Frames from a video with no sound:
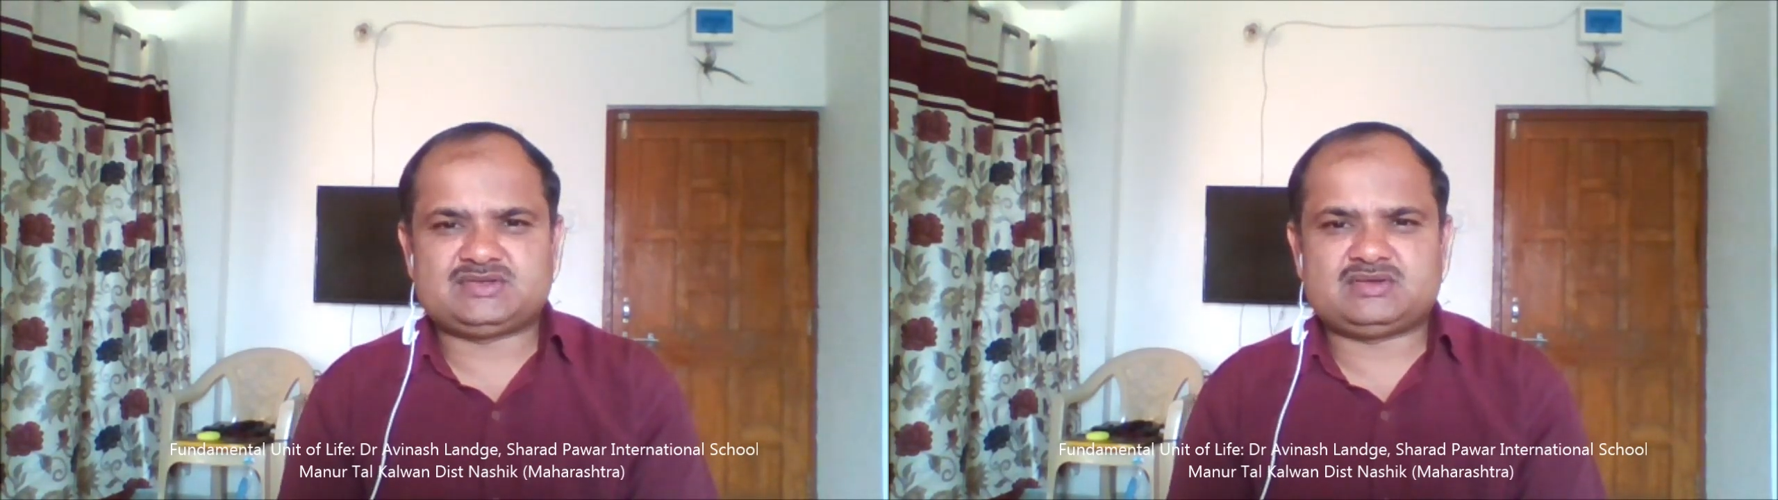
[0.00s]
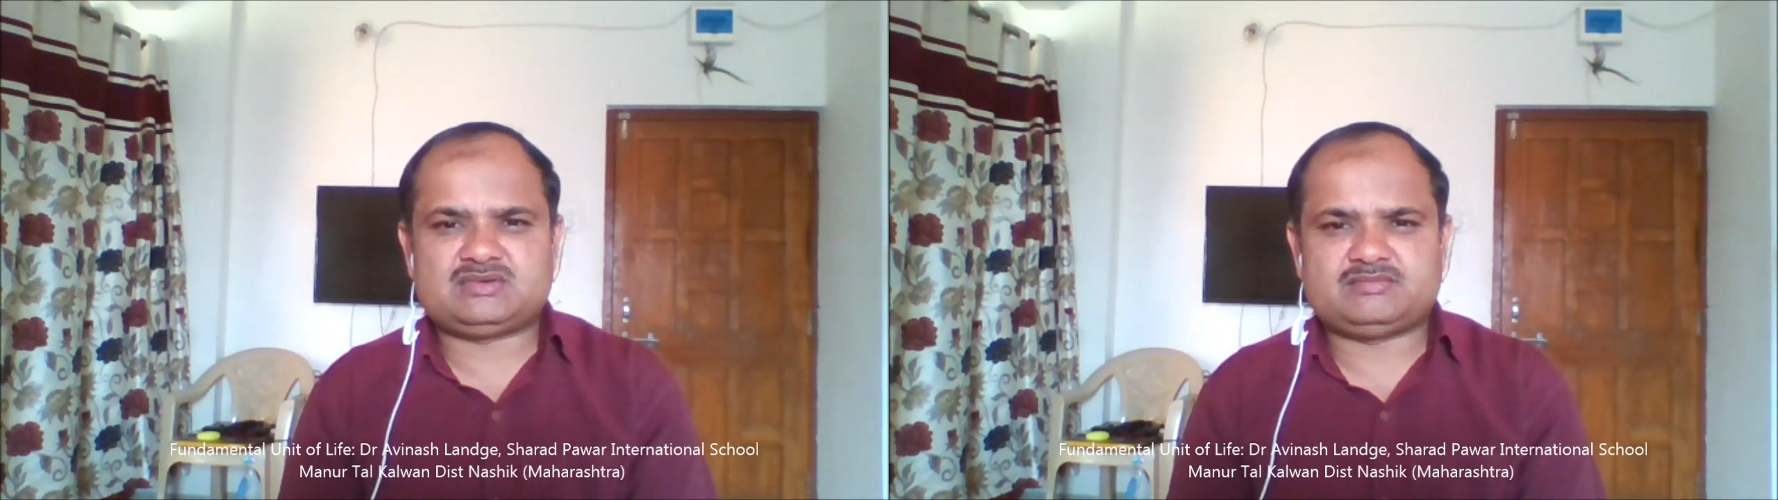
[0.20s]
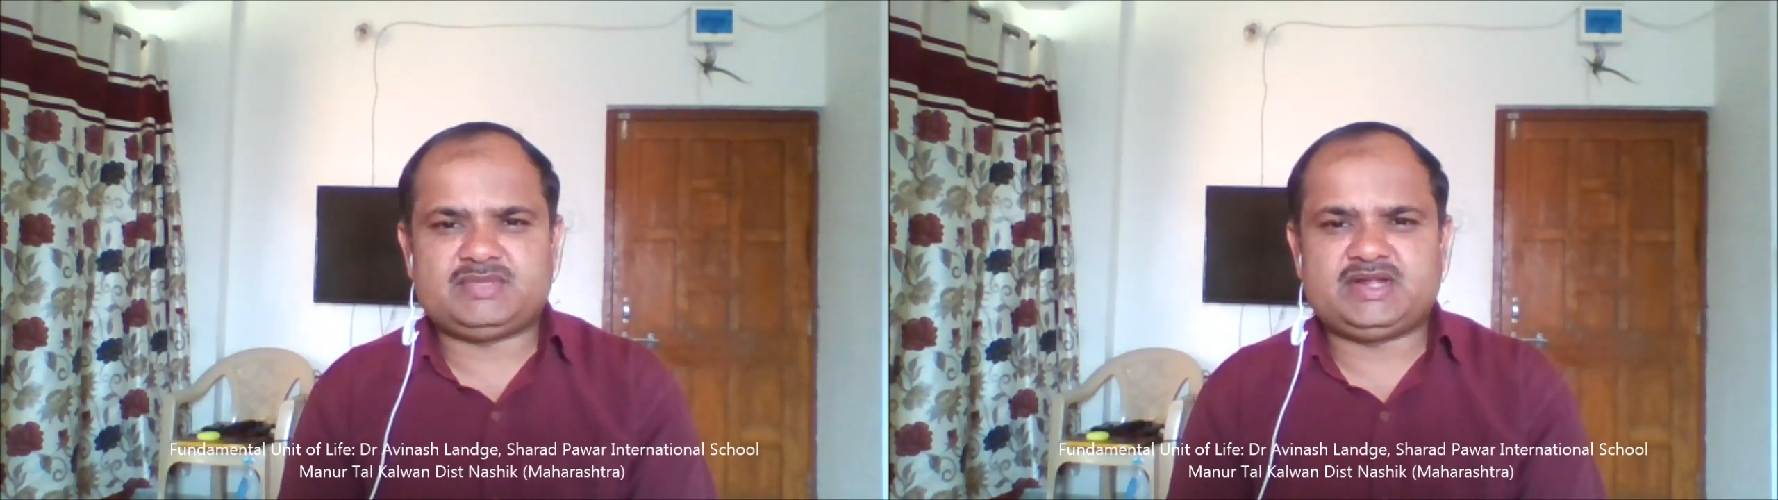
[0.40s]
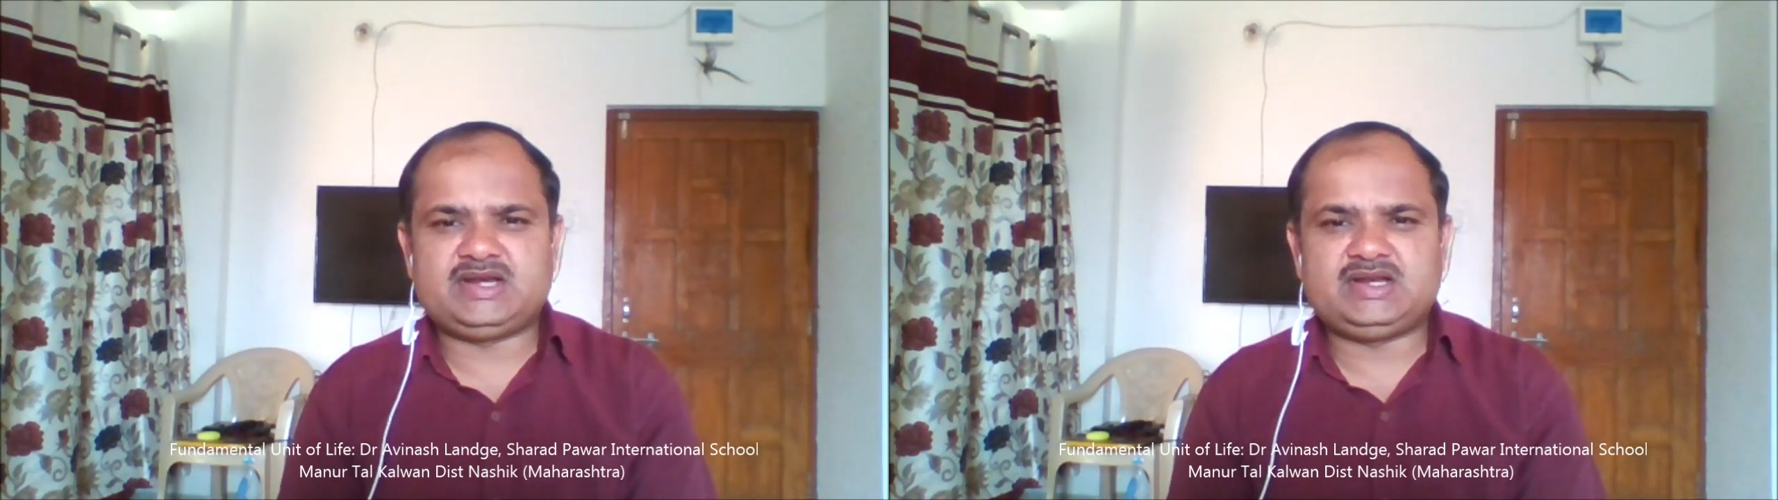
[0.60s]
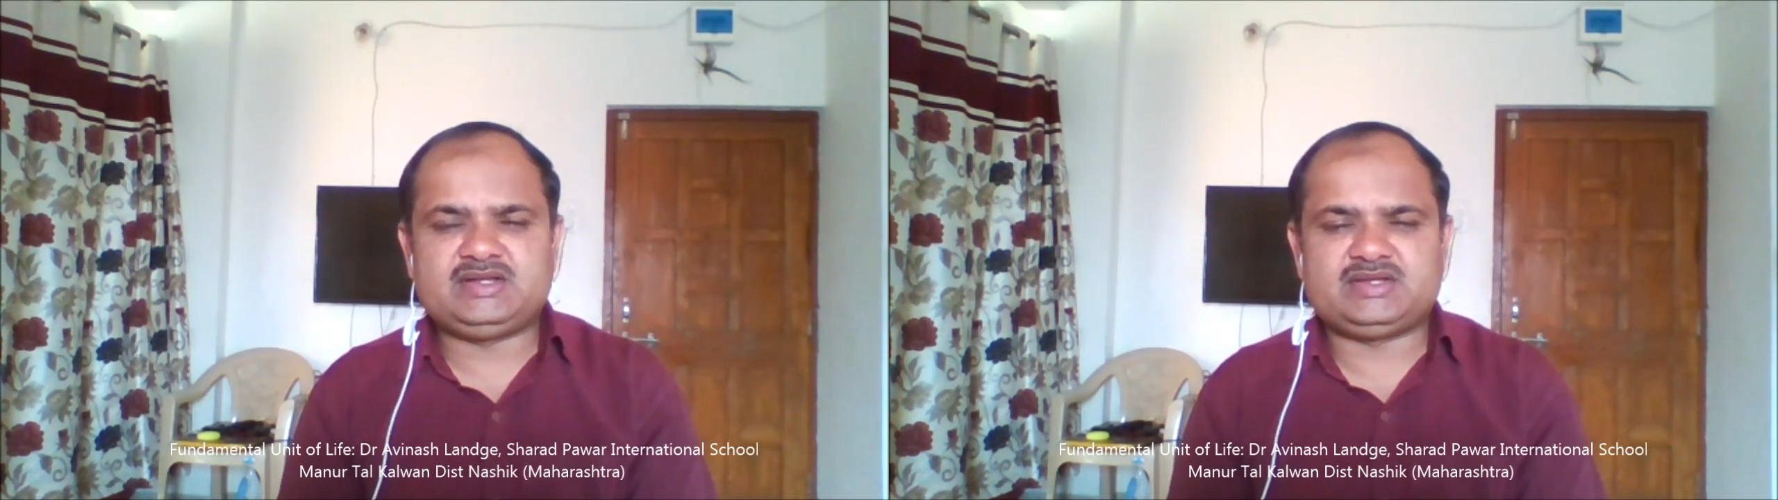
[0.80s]
or
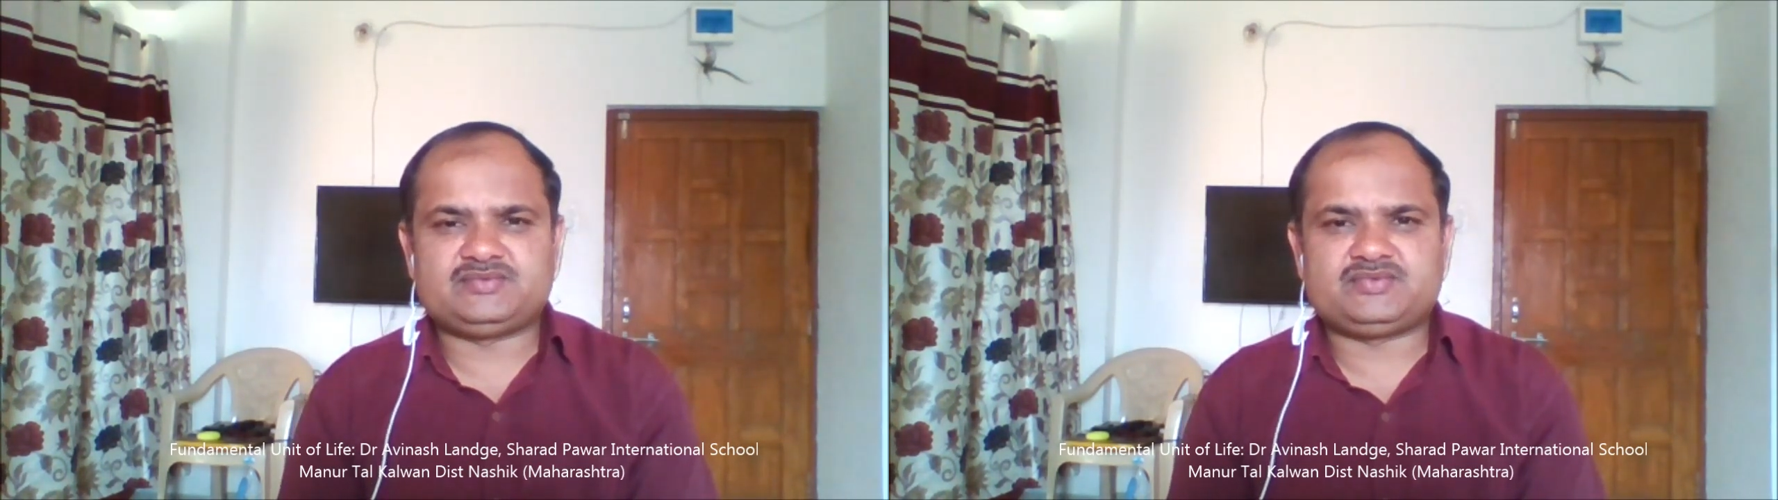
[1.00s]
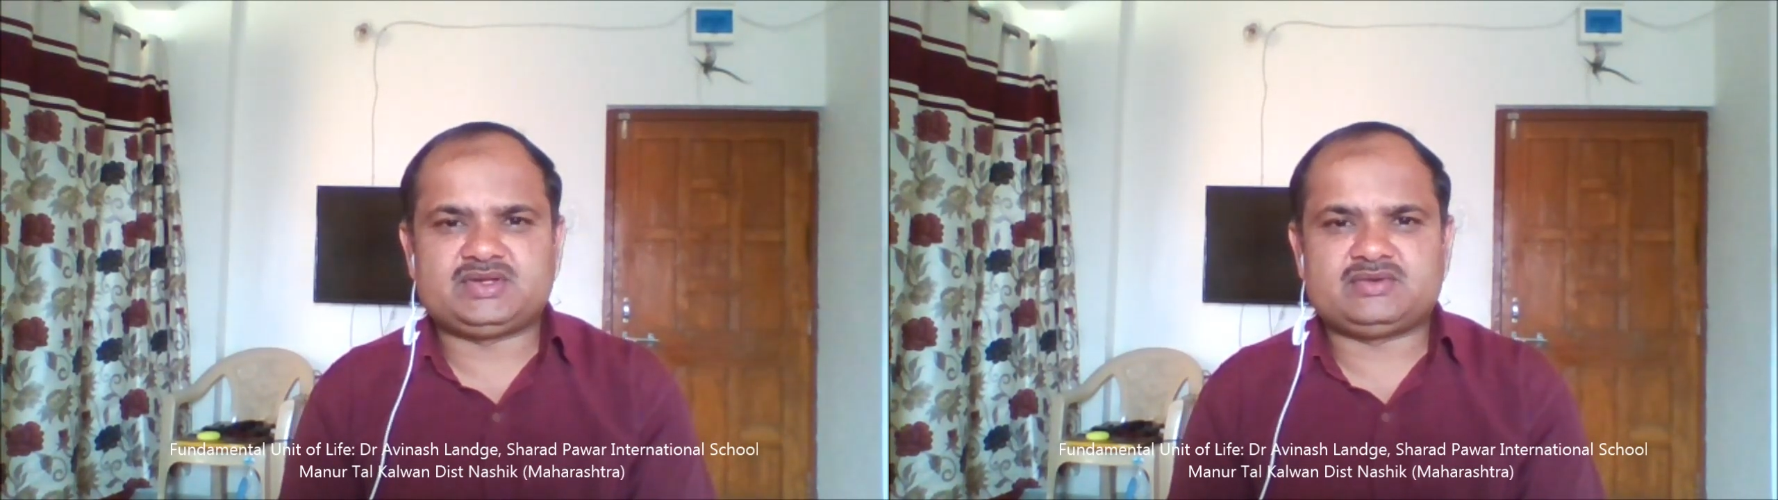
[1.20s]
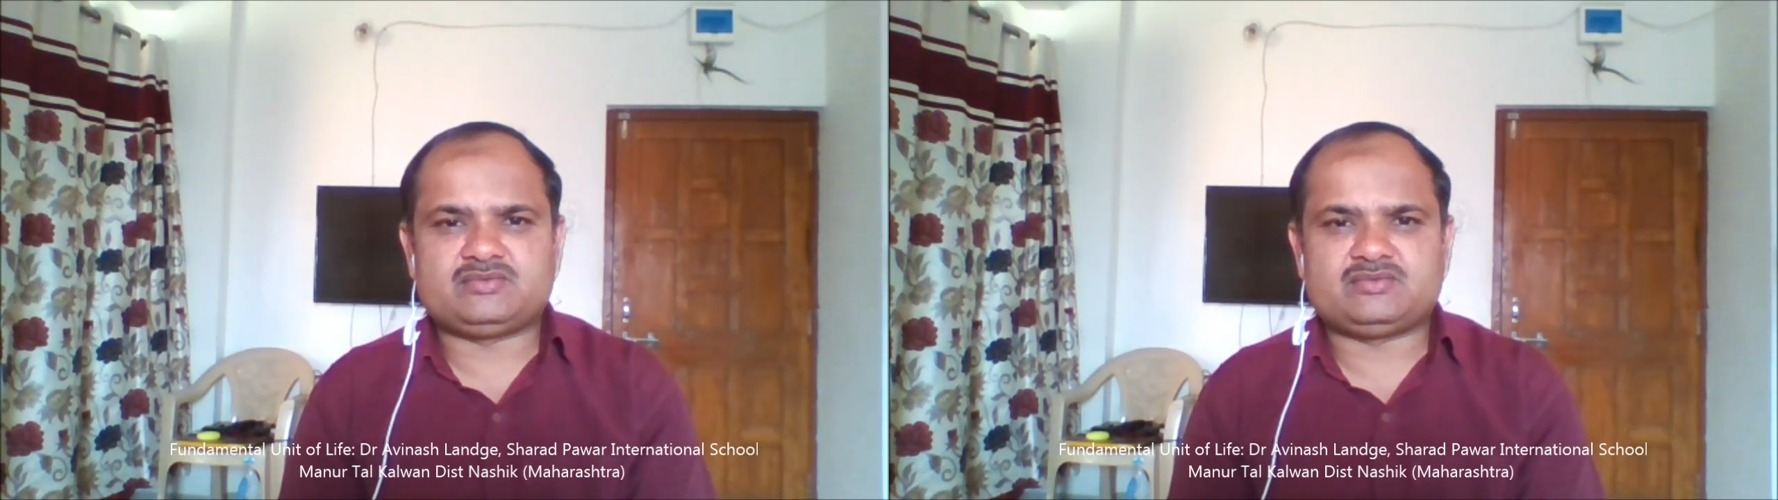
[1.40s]
mainly if we